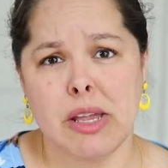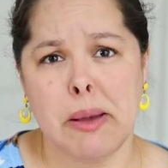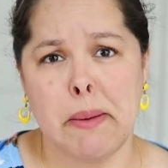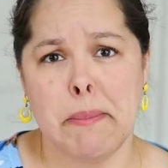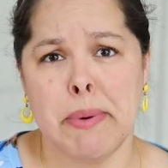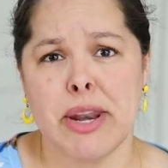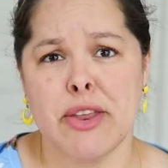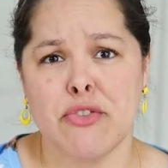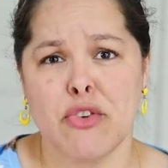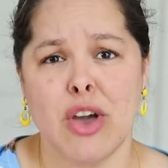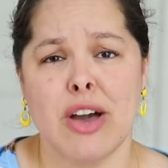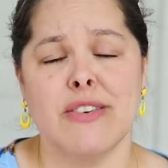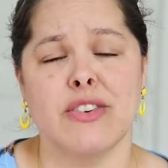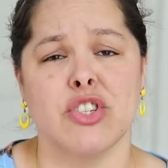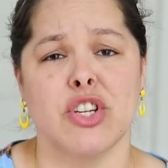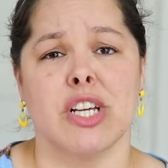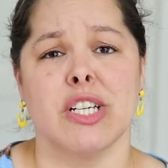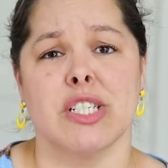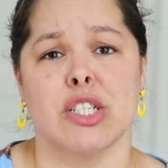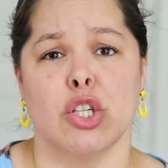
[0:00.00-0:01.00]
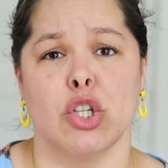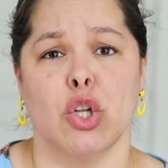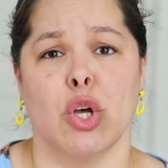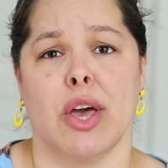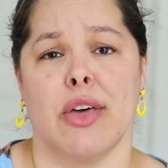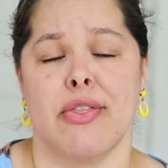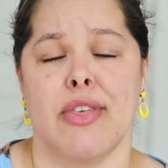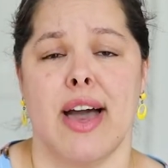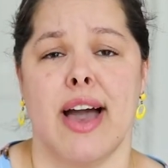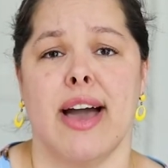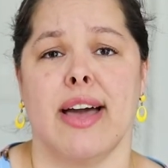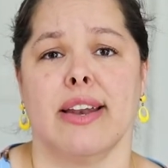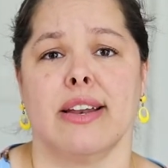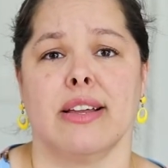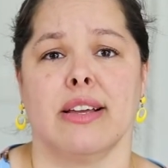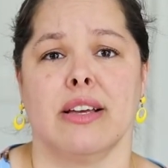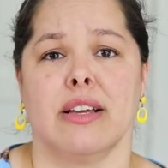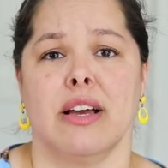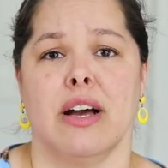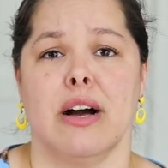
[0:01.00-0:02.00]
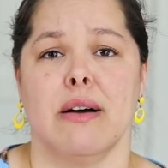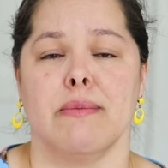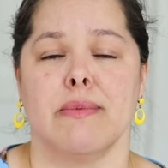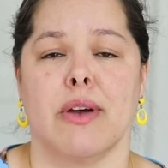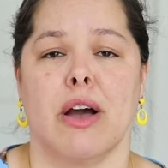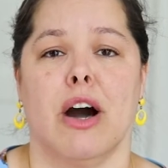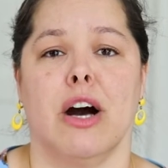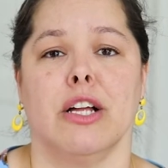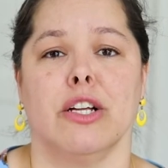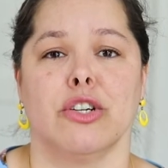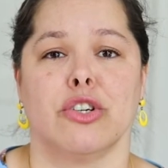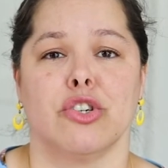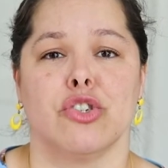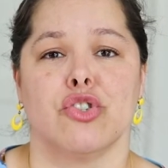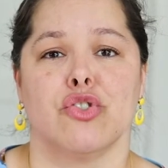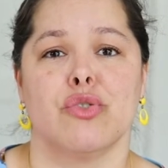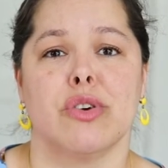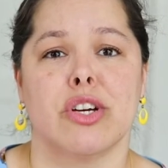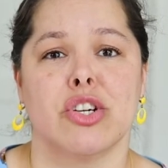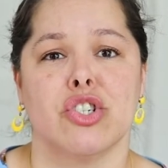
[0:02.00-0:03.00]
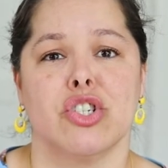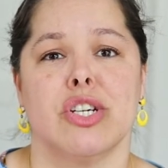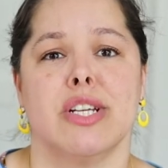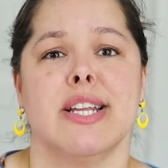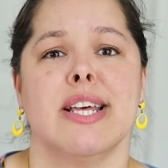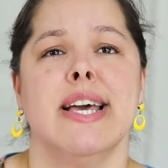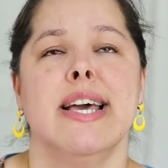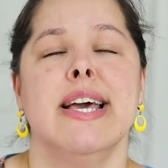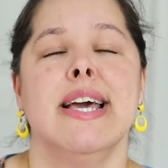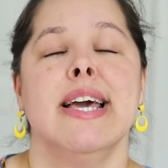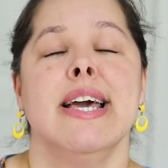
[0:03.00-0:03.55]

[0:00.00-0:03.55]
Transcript: but if you have a chance to look at that um, color construction.